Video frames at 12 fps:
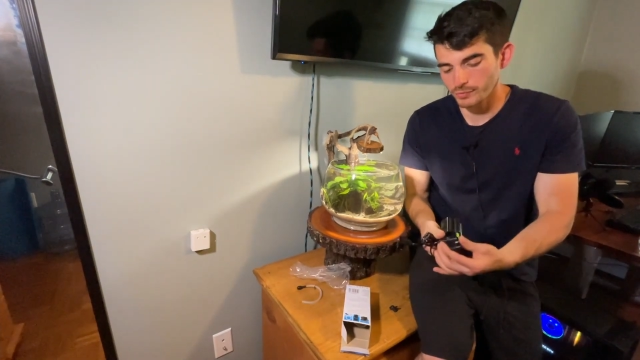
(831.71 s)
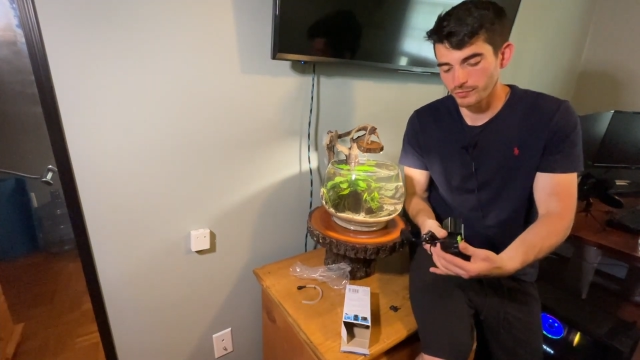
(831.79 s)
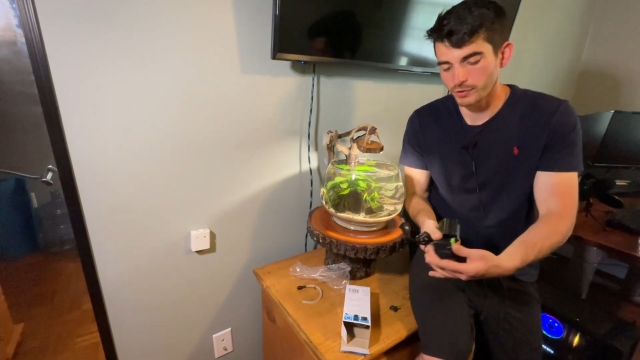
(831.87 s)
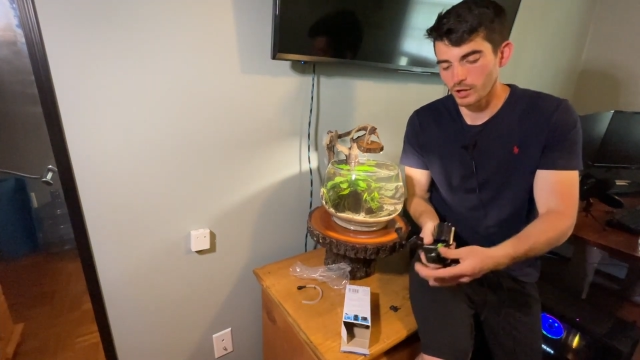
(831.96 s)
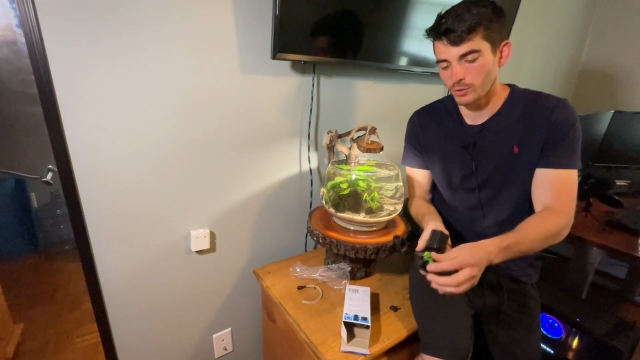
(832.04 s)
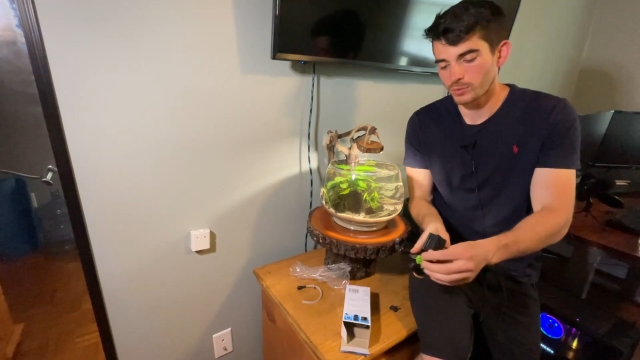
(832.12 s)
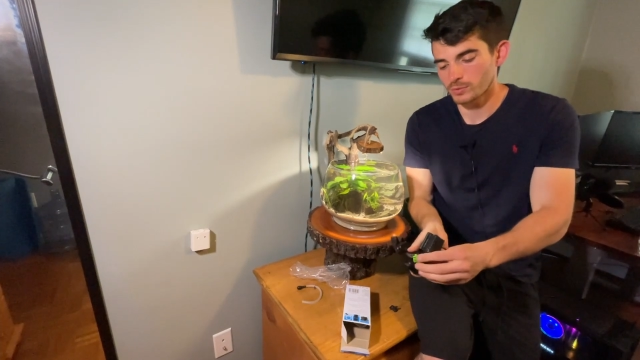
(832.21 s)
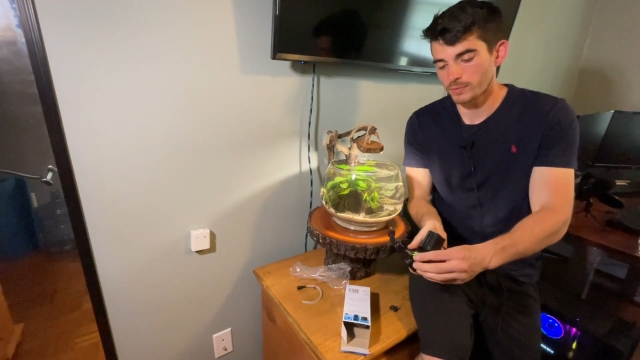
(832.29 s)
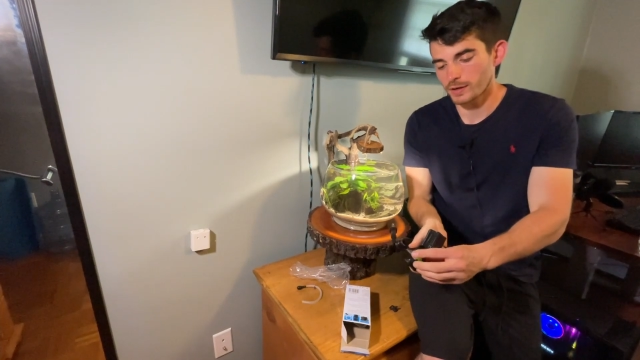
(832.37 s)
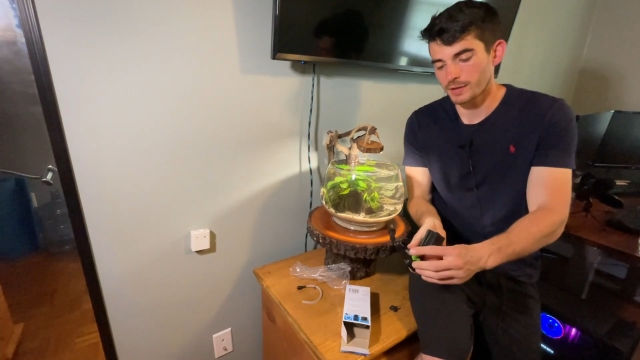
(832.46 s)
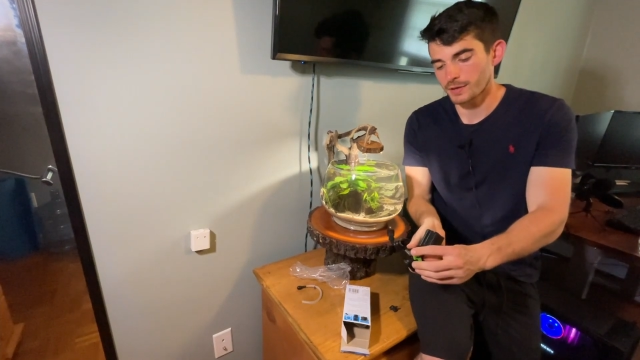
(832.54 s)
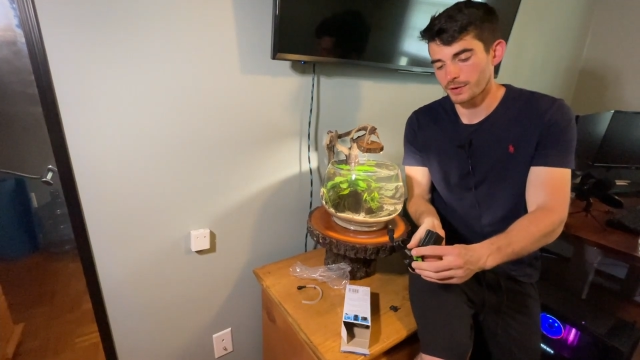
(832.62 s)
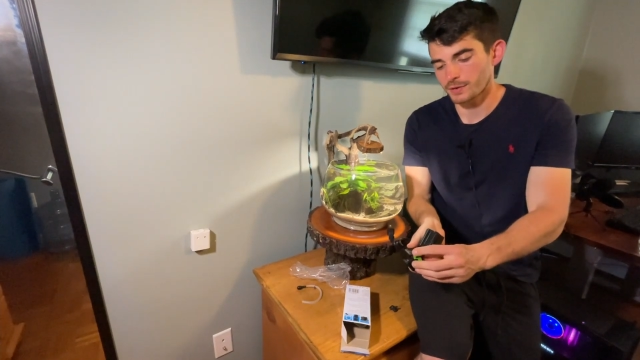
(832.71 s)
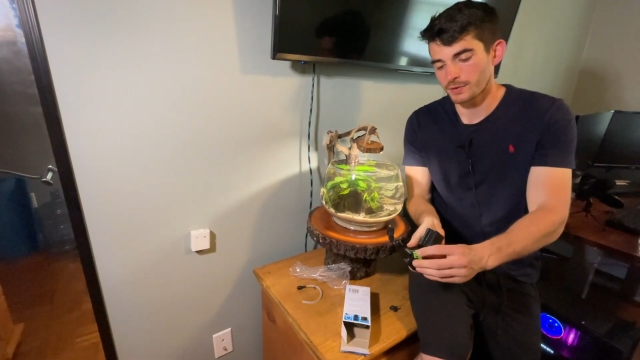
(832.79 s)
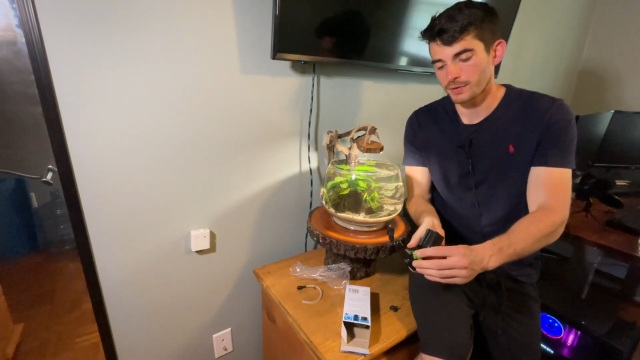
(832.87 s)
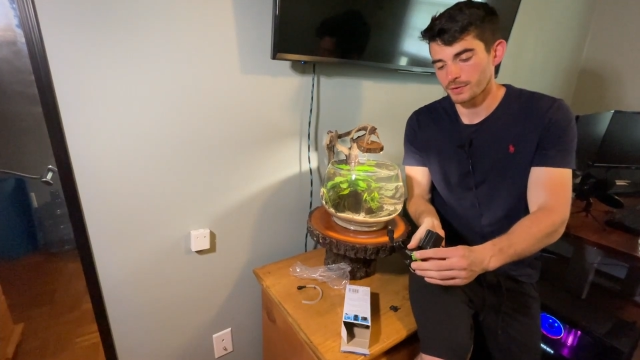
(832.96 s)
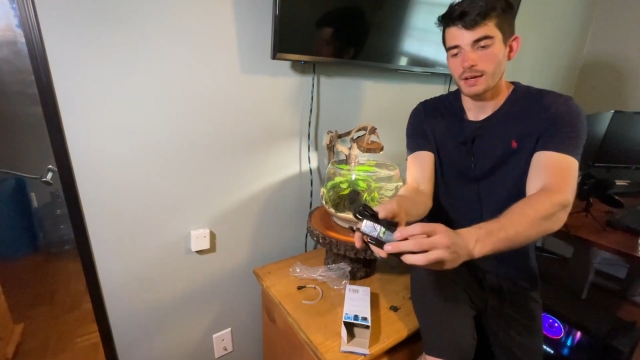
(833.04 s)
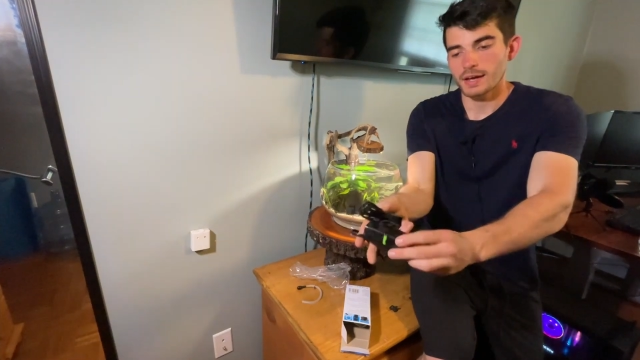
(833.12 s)
flow right here,
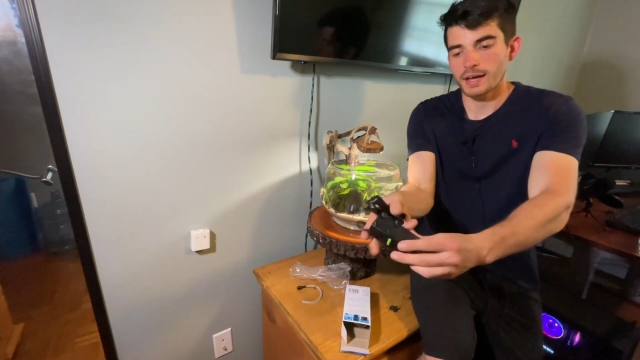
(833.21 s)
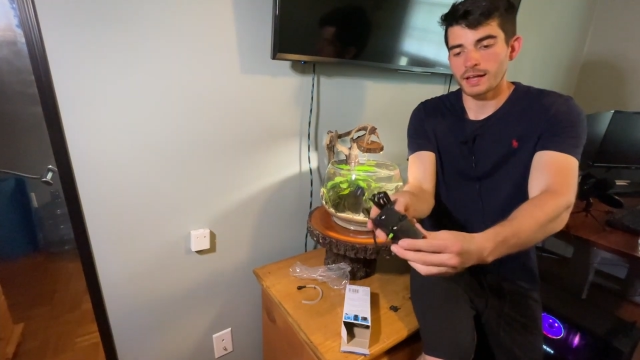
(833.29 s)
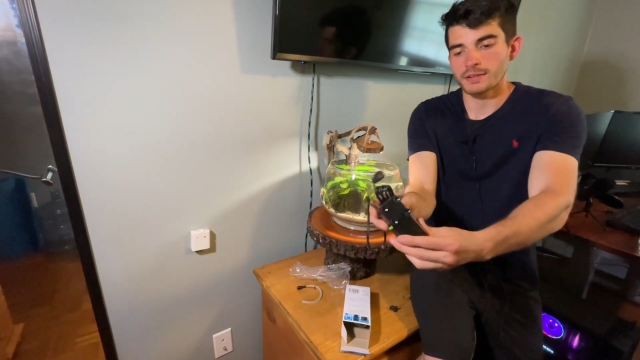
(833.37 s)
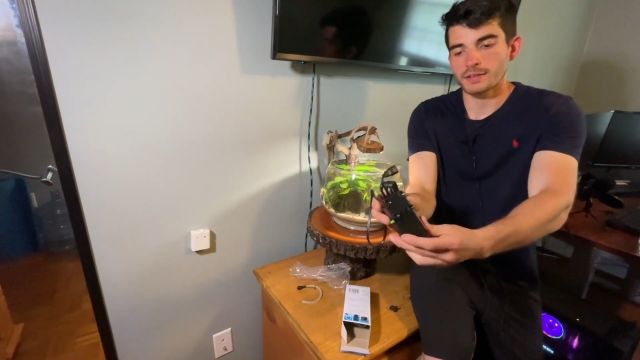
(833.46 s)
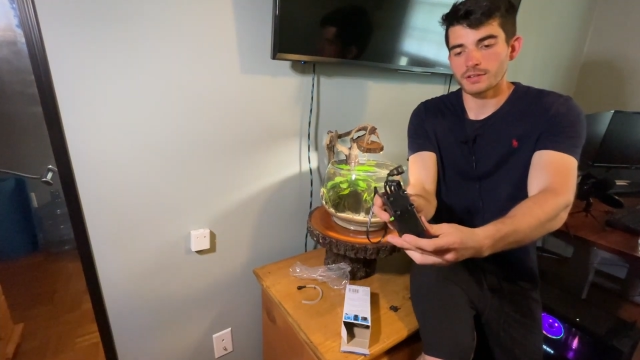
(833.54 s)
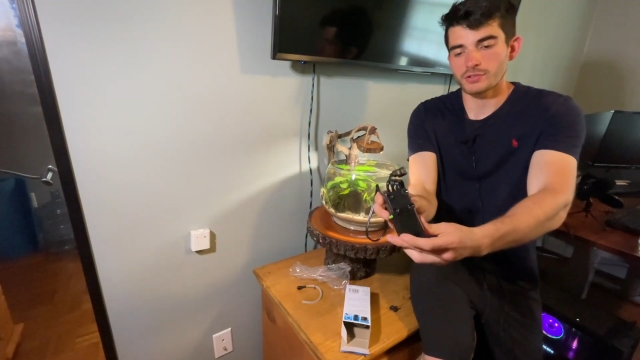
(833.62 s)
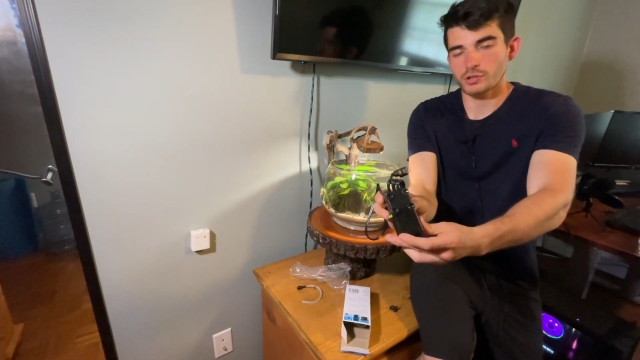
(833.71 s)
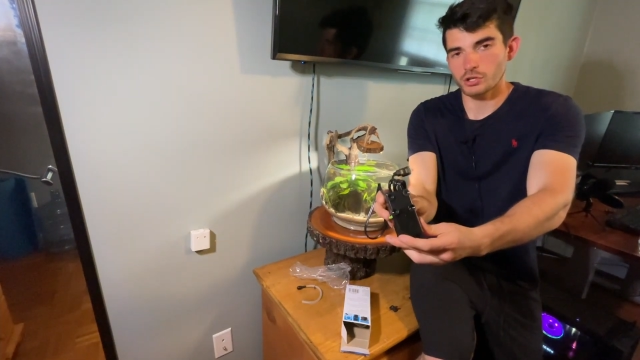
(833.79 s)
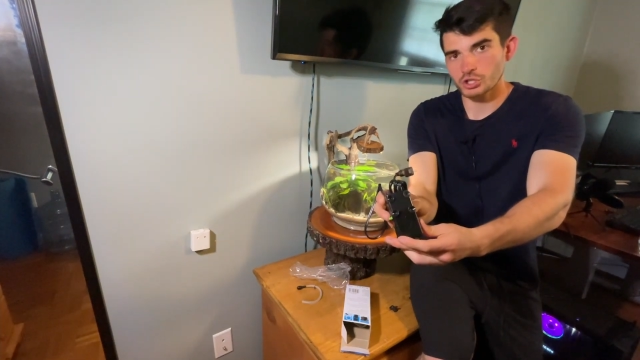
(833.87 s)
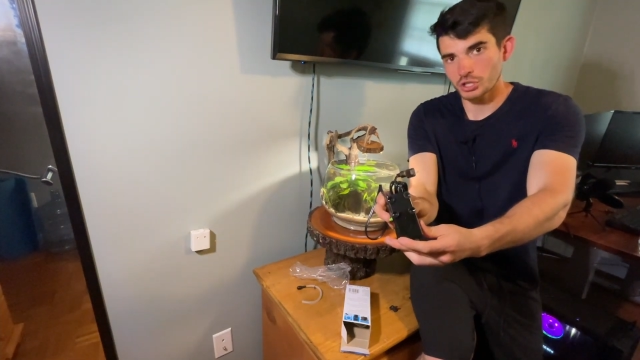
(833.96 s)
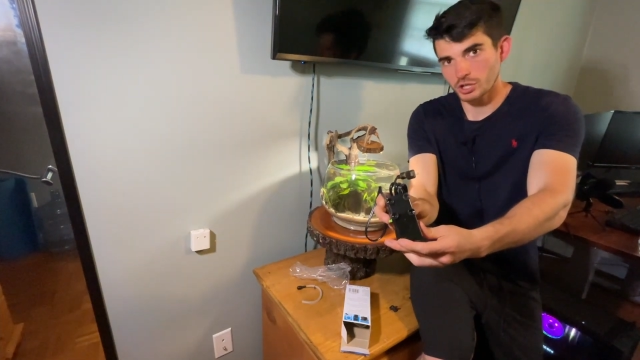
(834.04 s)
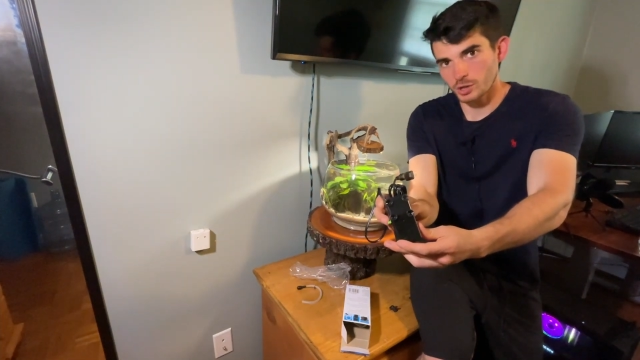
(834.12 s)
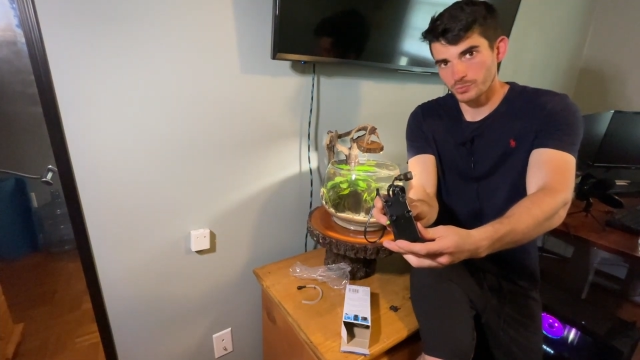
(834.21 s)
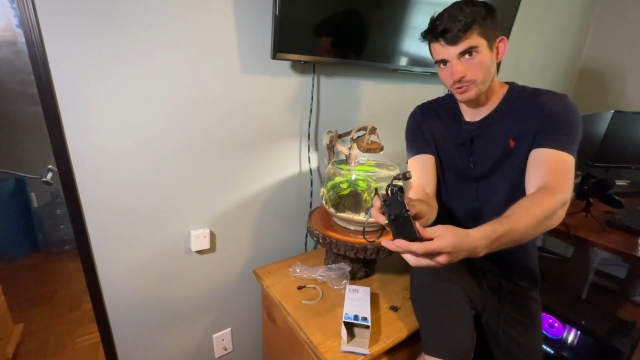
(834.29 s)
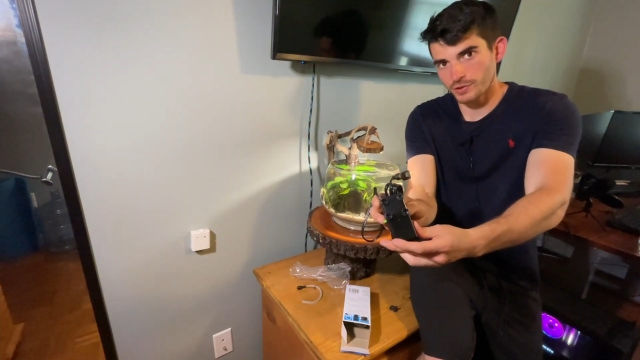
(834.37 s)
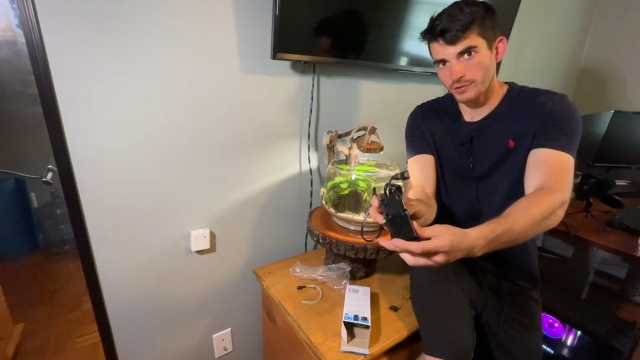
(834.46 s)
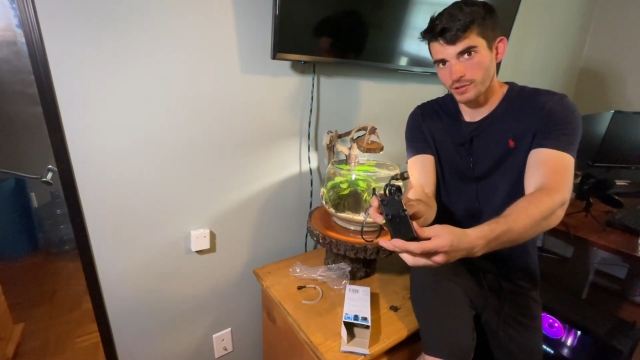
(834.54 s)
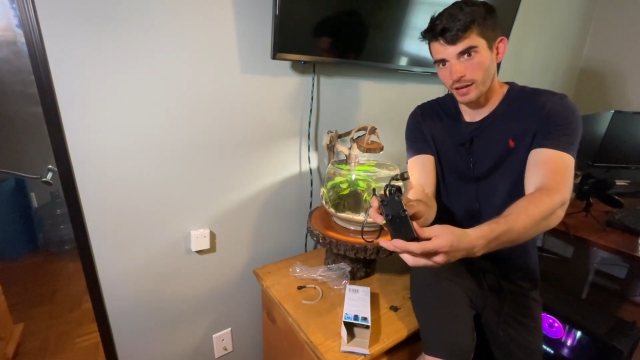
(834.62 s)
and it suction cups to
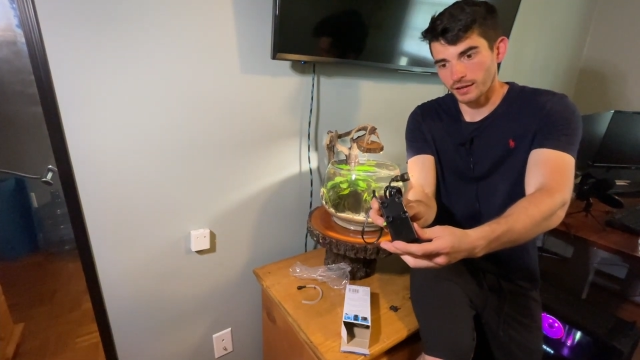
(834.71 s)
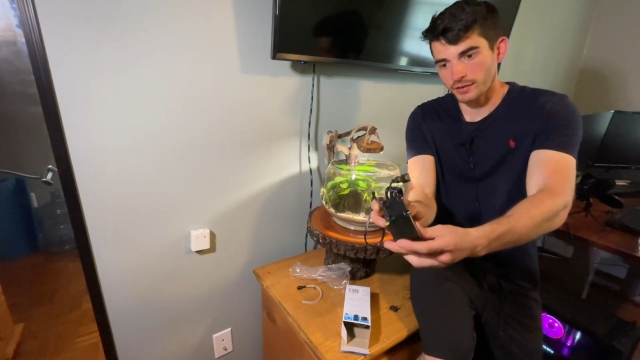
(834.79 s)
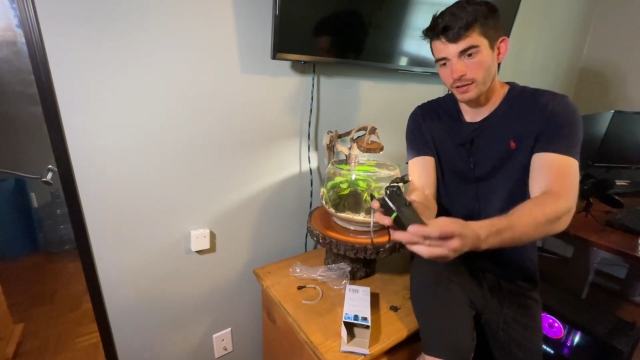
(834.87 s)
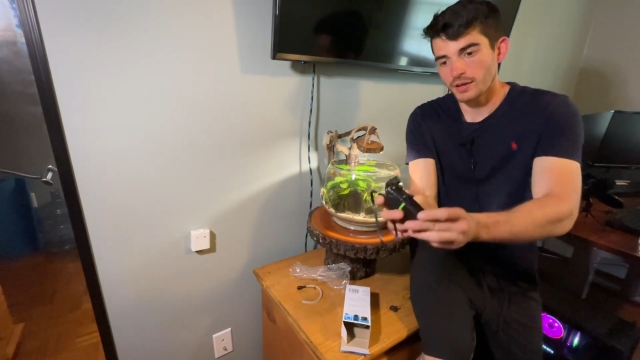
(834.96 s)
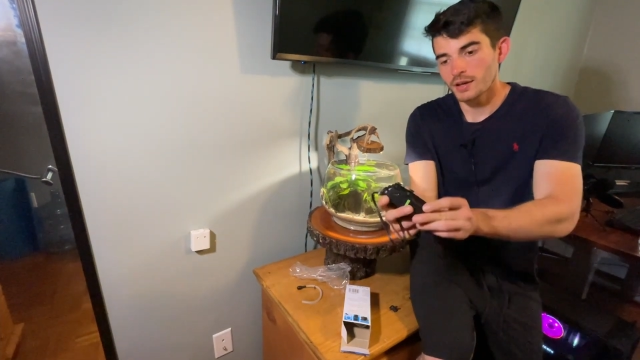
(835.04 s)
the tank.